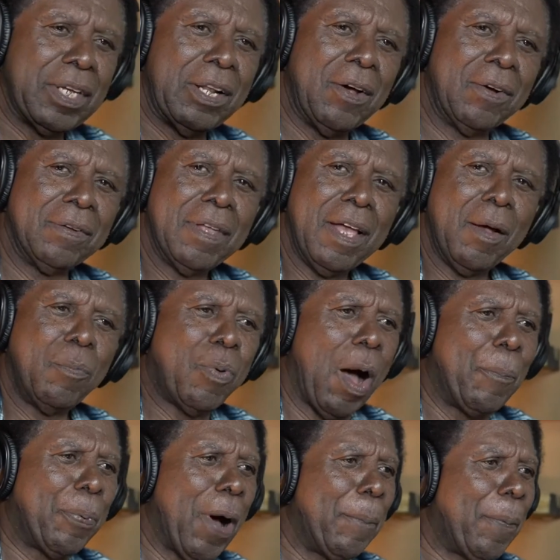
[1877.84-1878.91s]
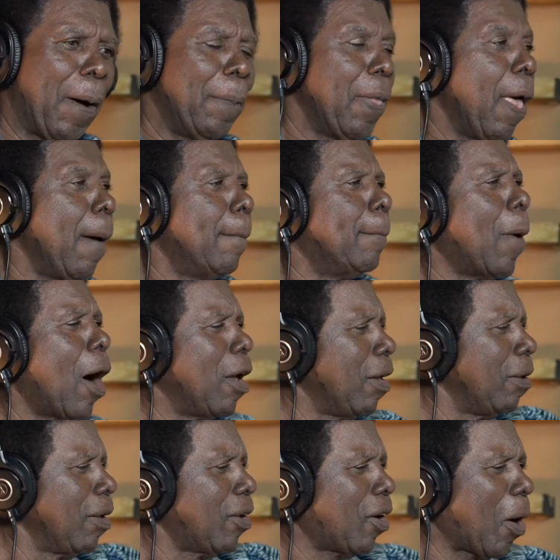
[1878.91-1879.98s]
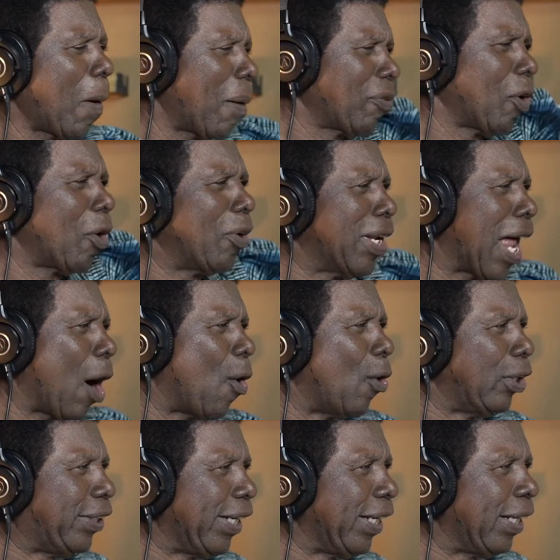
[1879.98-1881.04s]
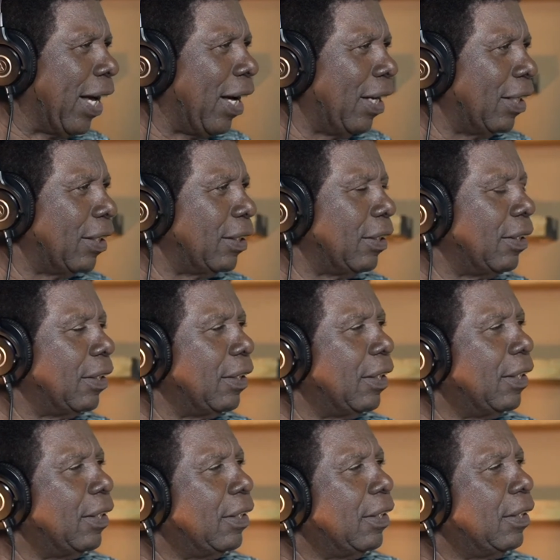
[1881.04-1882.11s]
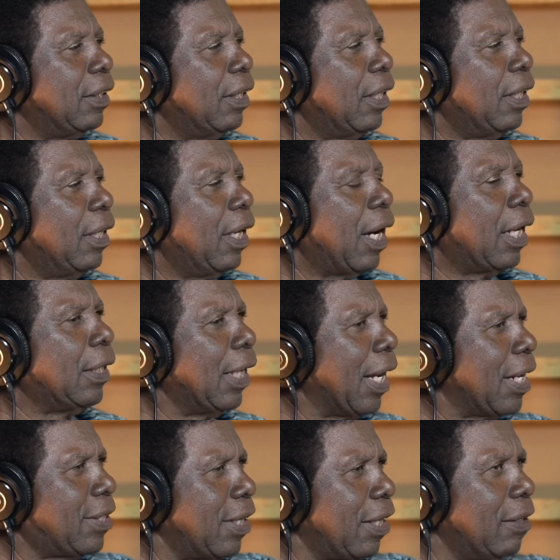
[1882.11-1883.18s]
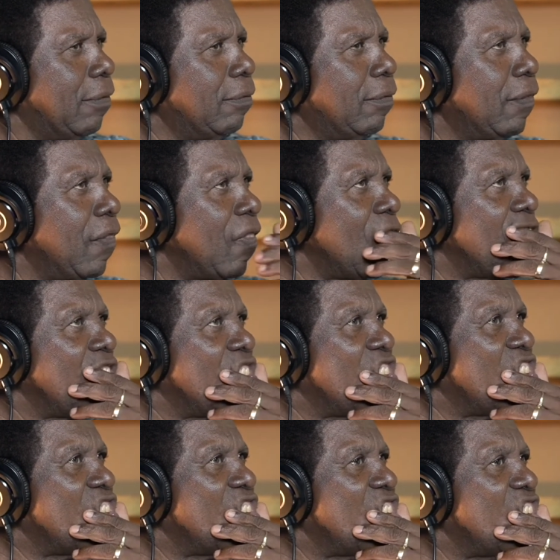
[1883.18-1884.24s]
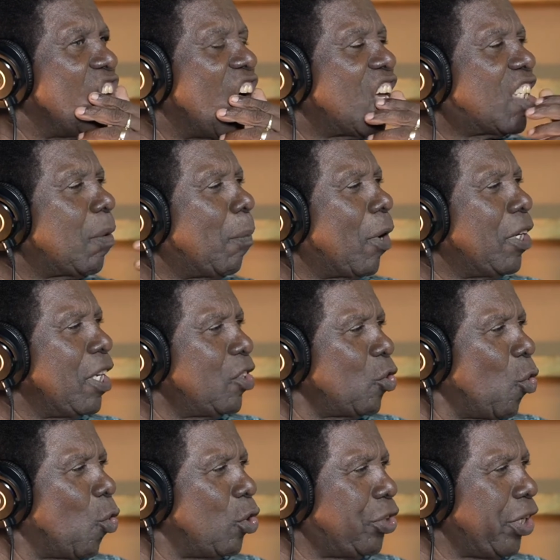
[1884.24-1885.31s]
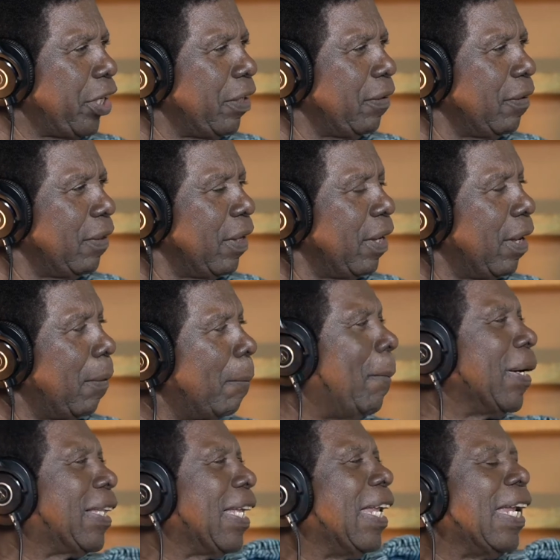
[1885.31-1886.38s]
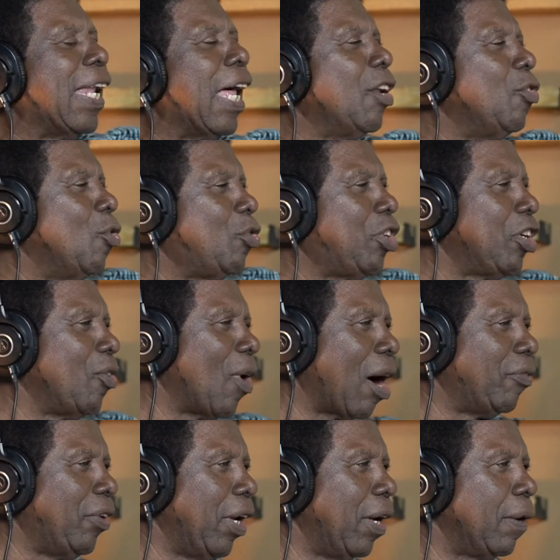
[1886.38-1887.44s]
along, pop, boy, cause you out of that whole thing now. And then I tell him, I said, boy, this old thing, better than a new thing you have there.